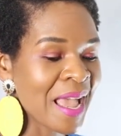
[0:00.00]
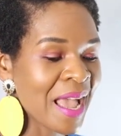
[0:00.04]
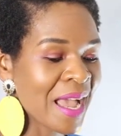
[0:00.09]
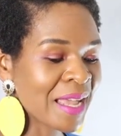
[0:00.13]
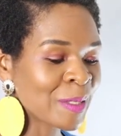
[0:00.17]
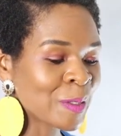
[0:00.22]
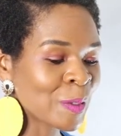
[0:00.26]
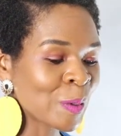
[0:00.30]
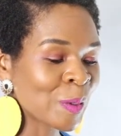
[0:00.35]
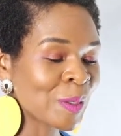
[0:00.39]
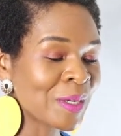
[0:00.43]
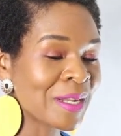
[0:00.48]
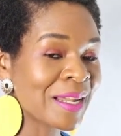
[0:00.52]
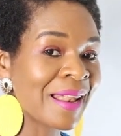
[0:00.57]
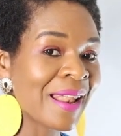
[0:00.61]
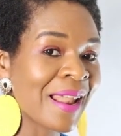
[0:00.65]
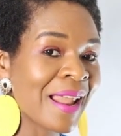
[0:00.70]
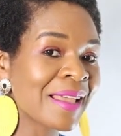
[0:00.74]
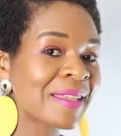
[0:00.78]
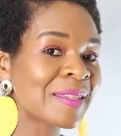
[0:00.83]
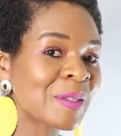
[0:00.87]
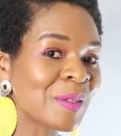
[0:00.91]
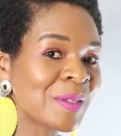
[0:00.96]
And so the
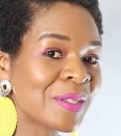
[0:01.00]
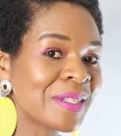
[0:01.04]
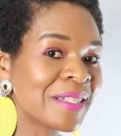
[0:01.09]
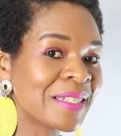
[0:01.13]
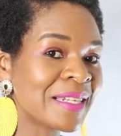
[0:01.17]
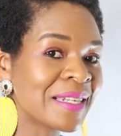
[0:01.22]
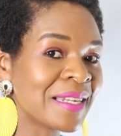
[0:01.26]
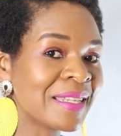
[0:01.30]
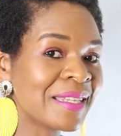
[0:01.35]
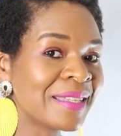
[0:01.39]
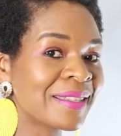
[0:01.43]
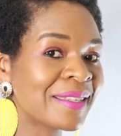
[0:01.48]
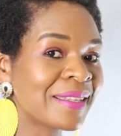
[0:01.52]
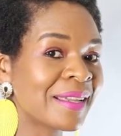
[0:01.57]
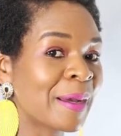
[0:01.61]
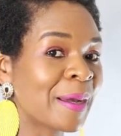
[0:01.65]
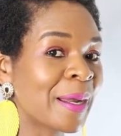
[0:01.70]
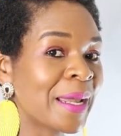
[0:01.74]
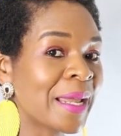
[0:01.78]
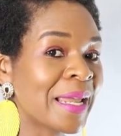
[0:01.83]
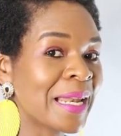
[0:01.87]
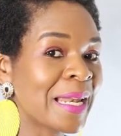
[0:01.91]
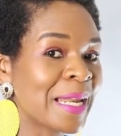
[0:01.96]
last on the list
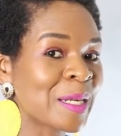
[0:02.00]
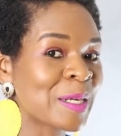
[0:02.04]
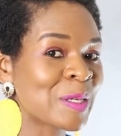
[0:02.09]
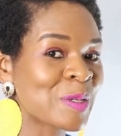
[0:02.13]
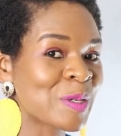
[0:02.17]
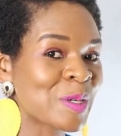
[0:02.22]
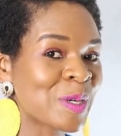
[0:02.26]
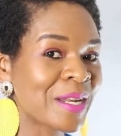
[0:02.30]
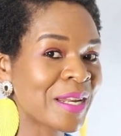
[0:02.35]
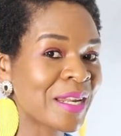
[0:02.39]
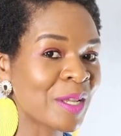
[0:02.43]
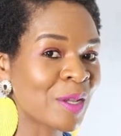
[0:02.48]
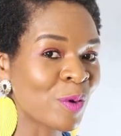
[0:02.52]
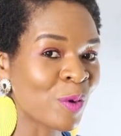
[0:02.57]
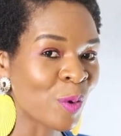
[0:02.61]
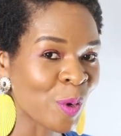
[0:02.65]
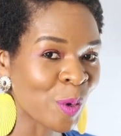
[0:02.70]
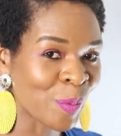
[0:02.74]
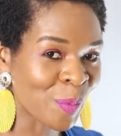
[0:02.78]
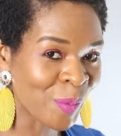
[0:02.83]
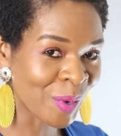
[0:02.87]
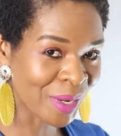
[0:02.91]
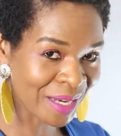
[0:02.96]
are electronic
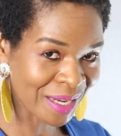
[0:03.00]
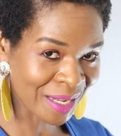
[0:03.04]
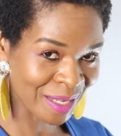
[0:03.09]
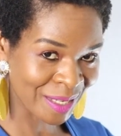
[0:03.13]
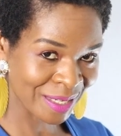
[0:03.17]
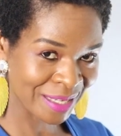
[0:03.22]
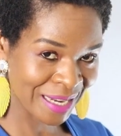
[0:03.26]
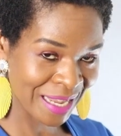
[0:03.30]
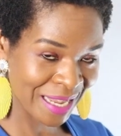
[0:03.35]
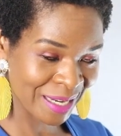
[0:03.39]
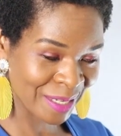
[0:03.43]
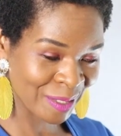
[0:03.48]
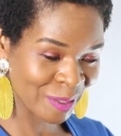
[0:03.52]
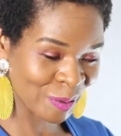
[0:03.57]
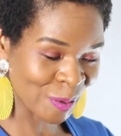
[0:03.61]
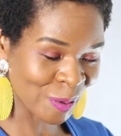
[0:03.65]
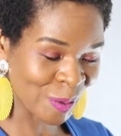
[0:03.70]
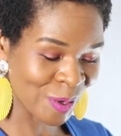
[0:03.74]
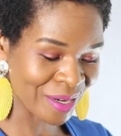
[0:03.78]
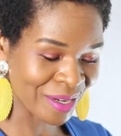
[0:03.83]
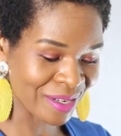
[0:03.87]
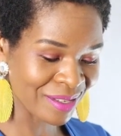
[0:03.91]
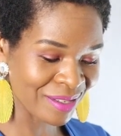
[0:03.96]
equipment
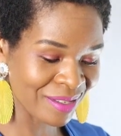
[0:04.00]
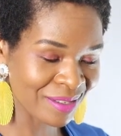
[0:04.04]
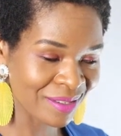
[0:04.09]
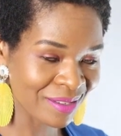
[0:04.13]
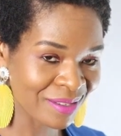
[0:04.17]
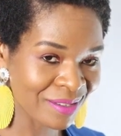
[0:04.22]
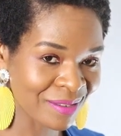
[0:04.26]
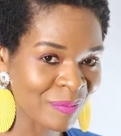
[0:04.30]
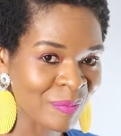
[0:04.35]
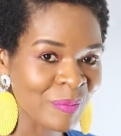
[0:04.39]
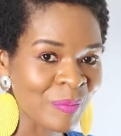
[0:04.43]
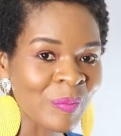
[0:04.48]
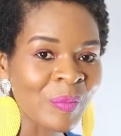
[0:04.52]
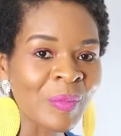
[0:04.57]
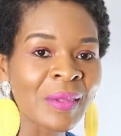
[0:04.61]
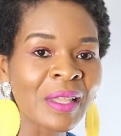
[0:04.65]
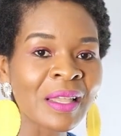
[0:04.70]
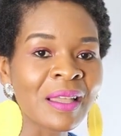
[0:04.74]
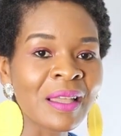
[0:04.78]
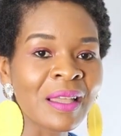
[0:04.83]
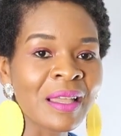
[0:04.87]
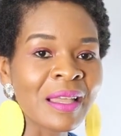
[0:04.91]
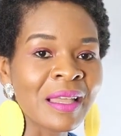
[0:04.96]
installers.
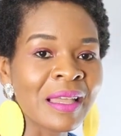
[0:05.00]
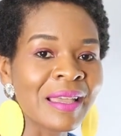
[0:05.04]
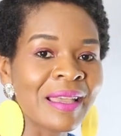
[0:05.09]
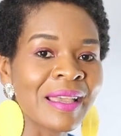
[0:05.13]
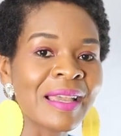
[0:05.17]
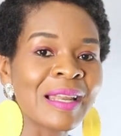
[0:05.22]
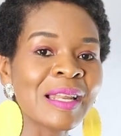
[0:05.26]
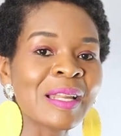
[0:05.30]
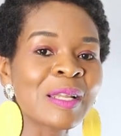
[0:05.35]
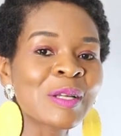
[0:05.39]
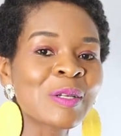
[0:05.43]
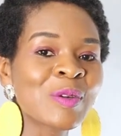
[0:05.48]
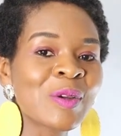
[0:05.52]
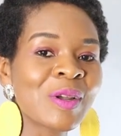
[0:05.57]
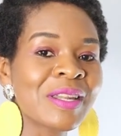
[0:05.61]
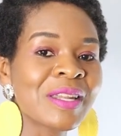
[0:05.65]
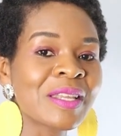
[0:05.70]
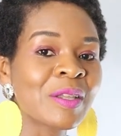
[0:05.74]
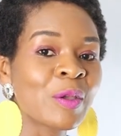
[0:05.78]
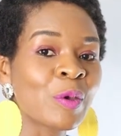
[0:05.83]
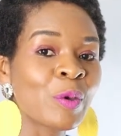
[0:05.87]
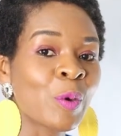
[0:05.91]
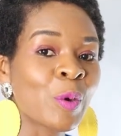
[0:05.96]

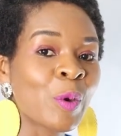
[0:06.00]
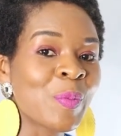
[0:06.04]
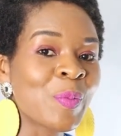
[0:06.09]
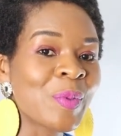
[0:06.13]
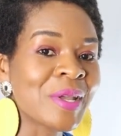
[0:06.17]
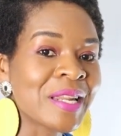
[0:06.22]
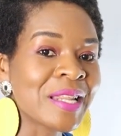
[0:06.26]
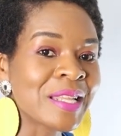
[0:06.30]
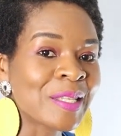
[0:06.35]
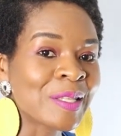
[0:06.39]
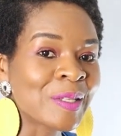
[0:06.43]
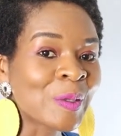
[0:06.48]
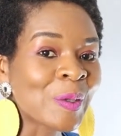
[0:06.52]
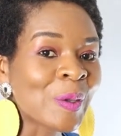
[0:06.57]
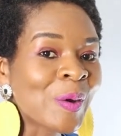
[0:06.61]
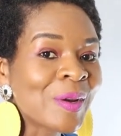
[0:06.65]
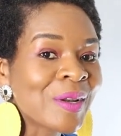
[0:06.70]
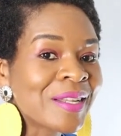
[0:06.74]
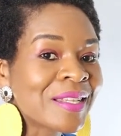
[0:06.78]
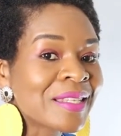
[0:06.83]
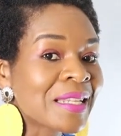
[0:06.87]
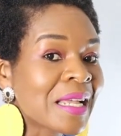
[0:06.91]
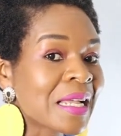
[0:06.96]
Electronic equipment
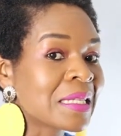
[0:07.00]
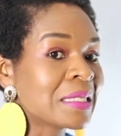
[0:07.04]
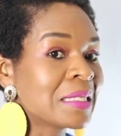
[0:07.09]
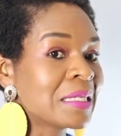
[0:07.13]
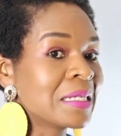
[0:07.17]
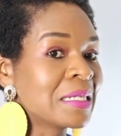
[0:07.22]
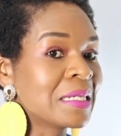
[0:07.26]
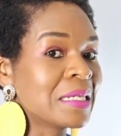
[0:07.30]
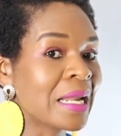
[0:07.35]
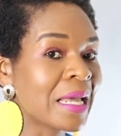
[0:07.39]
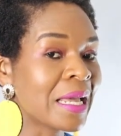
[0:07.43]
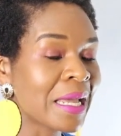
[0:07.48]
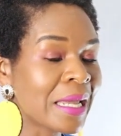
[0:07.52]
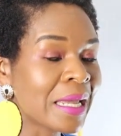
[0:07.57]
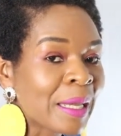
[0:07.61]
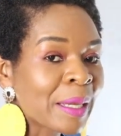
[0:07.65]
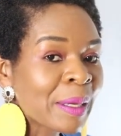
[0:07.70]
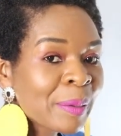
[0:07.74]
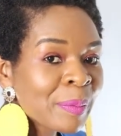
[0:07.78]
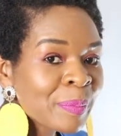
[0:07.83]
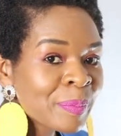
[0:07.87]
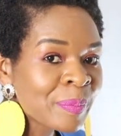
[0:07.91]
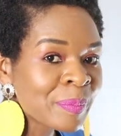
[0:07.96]
installers, as the
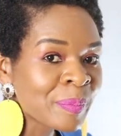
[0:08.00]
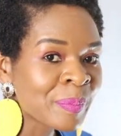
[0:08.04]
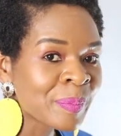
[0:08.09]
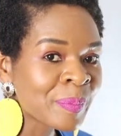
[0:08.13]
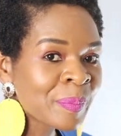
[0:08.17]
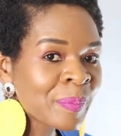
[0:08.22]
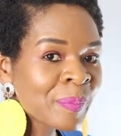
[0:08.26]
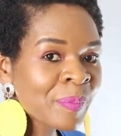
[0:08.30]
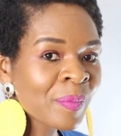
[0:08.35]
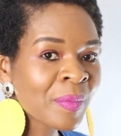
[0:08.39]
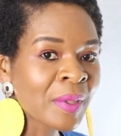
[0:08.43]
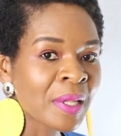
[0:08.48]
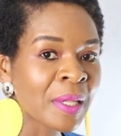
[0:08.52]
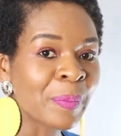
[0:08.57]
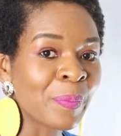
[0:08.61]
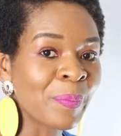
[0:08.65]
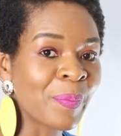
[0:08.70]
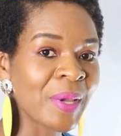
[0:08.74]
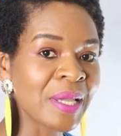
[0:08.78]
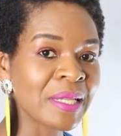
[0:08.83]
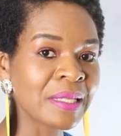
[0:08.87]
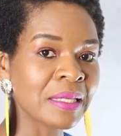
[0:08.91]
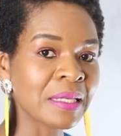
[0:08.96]
name
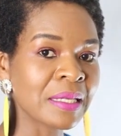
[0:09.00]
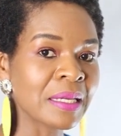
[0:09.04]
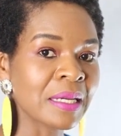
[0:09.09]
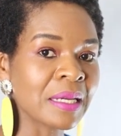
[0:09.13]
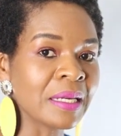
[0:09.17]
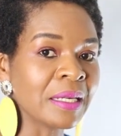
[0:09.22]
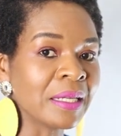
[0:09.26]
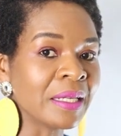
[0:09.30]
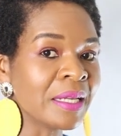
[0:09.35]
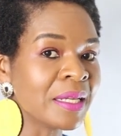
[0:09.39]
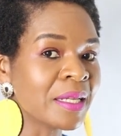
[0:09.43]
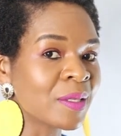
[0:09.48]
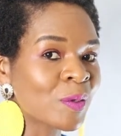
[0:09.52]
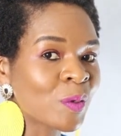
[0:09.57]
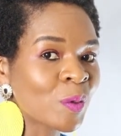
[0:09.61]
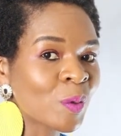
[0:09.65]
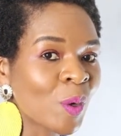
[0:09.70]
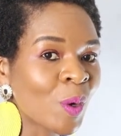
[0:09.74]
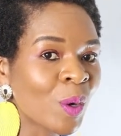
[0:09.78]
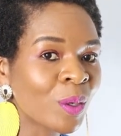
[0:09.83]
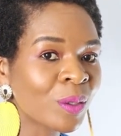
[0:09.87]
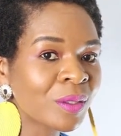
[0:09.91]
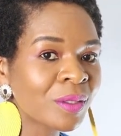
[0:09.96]
basically
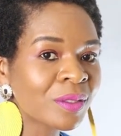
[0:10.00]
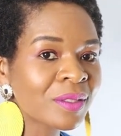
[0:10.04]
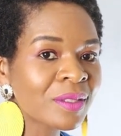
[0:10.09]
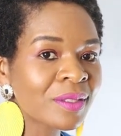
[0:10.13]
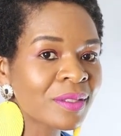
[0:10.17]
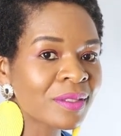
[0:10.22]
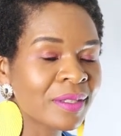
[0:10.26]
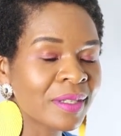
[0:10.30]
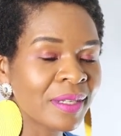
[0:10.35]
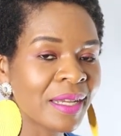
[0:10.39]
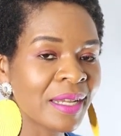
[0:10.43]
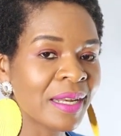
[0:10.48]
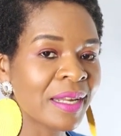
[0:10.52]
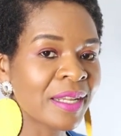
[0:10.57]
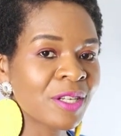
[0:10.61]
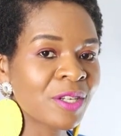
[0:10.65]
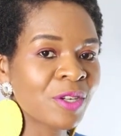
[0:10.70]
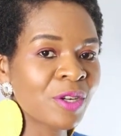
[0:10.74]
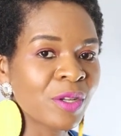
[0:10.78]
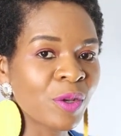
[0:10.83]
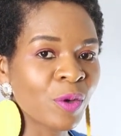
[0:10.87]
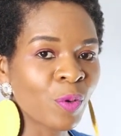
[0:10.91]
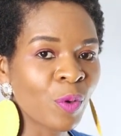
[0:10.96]
installs
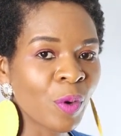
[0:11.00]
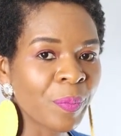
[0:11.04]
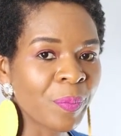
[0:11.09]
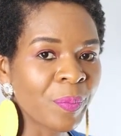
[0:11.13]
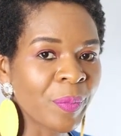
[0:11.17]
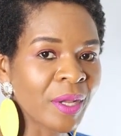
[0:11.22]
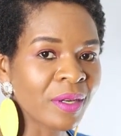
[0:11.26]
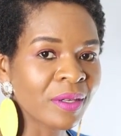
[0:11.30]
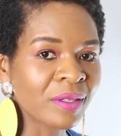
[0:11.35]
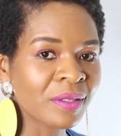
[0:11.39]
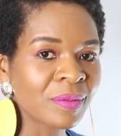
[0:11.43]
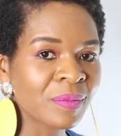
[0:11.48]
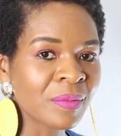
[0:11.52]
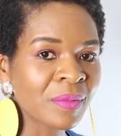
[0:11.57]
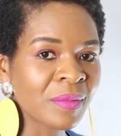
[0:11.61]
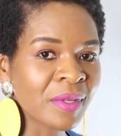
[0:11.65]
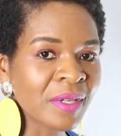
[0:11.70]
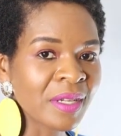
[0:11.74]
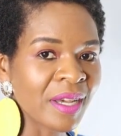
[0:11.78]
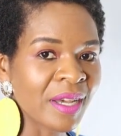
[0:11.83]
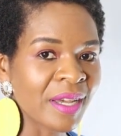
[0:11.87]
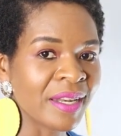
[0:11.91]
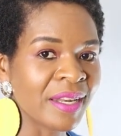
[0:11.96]
electric equipment,
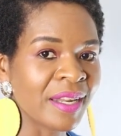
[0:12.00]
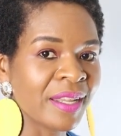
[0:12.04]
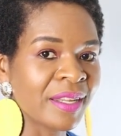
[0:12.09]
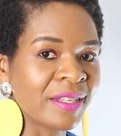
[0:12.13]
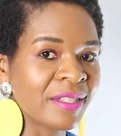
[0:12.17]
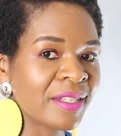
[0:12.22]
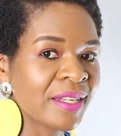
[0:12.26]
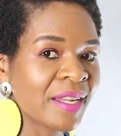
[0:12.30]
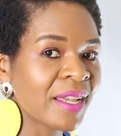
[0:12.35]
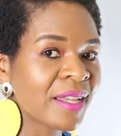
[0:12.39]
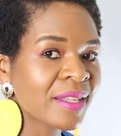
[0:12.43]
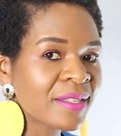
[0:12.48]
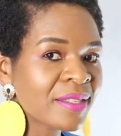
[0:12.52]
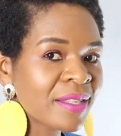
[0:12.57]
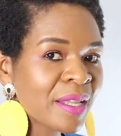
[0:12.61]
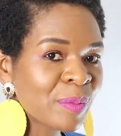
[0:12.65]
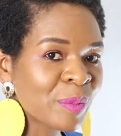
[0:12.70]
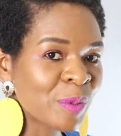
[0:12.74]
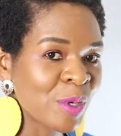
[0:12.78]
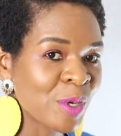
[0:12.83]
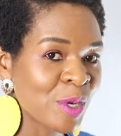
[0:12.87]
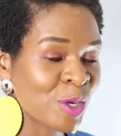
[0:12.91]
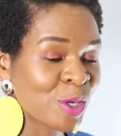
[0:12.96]
and they test
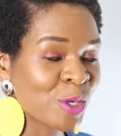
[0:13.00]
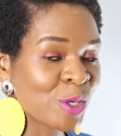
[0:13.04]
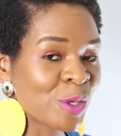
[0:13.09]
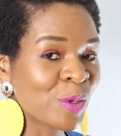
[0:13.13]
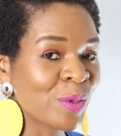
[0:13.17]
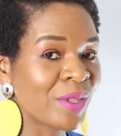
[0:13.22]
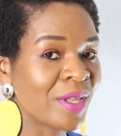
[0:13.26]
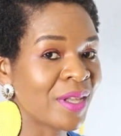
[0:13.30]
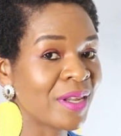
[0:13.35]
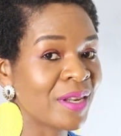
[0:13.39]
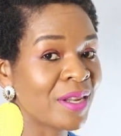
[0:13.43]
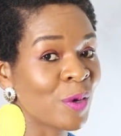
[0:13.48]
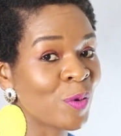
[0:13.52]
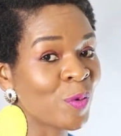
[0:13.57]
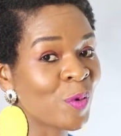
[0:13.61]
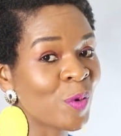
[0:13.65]
them to ensure that the